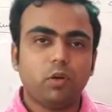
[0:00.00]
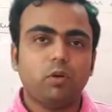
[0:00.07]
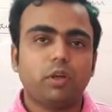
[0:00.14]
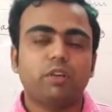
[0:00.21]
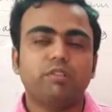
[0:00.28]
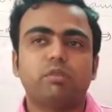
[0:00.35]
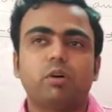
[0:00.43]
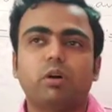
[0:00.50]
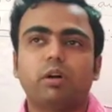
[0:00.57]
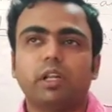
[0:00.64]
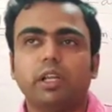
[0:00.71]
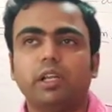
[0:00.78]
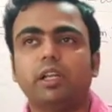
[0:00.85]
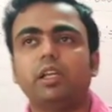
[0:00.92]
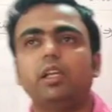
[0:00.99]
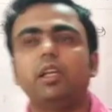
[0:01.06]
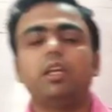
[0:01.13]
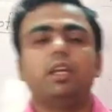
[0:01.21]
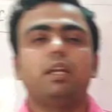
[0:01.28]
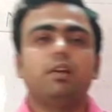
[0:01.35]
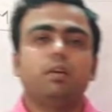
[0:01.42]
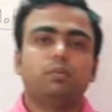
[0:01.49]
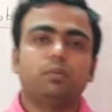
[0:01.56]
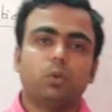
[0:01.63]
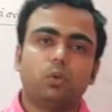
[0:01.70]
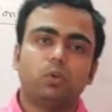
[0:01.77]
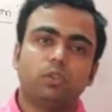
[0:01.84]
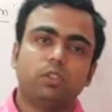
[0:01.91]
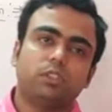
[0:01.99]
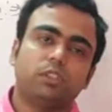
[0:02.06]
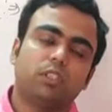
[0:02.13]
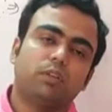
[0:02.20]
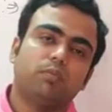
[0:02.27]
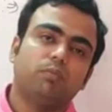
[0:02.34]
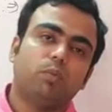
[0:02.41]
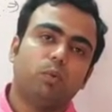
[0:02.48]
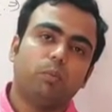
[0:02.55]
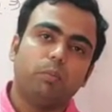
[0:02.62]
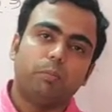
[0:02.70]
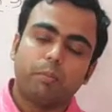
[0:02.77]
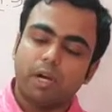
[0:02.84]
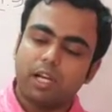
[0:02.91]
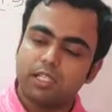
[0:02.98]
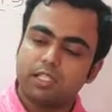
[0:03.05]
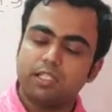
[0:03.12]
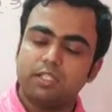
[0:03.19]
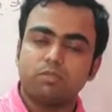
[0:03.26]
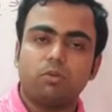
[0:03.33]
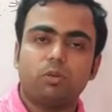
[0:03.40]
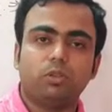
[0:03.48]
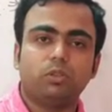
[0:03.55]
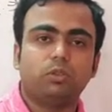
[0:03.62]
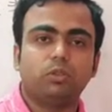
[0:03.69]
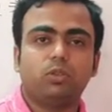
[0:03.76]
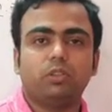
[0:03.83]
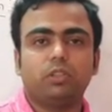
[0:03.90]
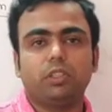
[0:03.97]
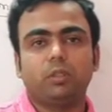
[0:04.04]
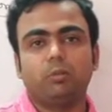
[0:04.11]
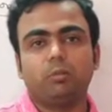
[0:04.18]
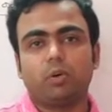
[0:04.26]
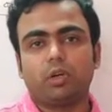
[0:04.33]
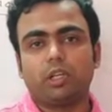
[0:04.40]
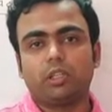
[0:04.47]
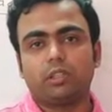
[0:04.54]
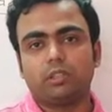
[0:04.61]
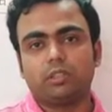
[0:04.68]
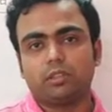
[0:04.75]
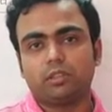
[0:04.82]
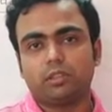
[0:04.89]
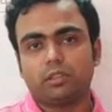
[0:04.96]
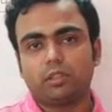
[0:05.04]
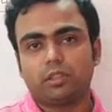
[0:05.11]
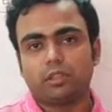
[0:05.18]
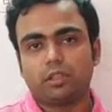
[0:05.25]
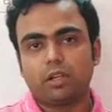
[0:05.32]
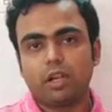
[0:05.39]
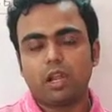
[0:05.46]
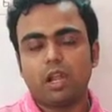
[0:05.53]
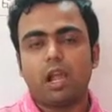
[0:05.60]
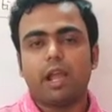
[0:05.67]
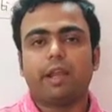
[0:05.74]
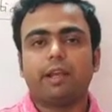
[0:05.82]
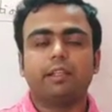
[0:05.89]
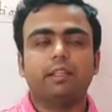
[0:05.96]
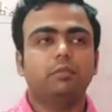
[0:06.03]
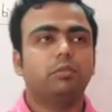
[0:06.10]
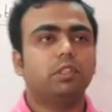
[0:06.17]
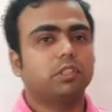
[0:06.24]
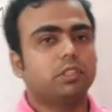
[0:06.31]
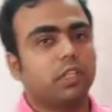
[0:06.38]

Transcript: Okay, for a force, mass is also important, and give the